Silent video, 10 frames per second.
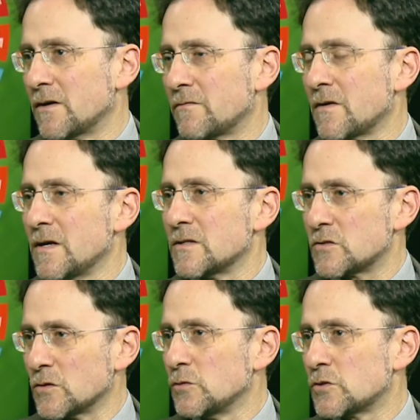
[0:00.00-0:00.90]
of
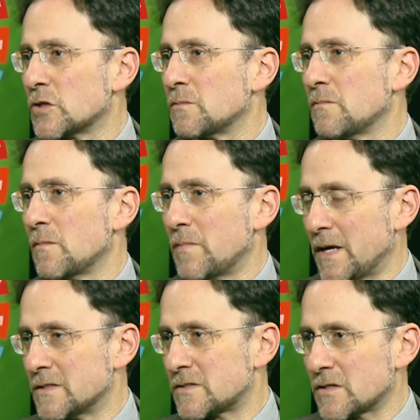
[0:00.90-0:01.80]
solution
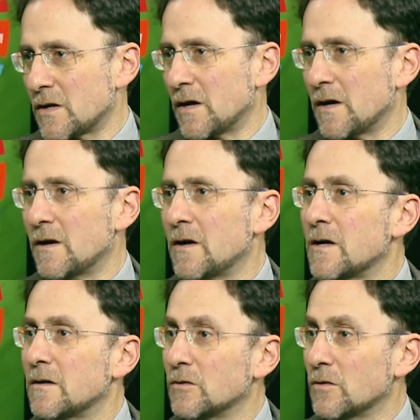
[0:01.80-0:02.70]
based uh,
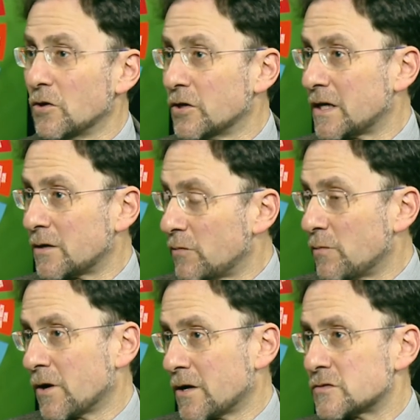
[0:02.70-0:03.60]
learning we
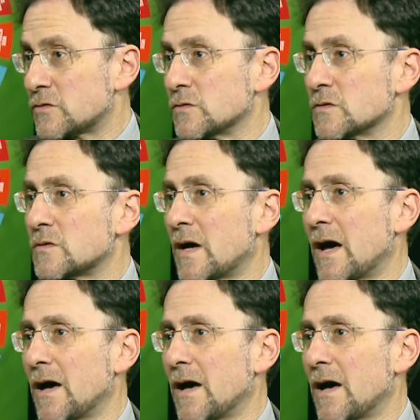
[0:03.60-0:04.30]
want our students to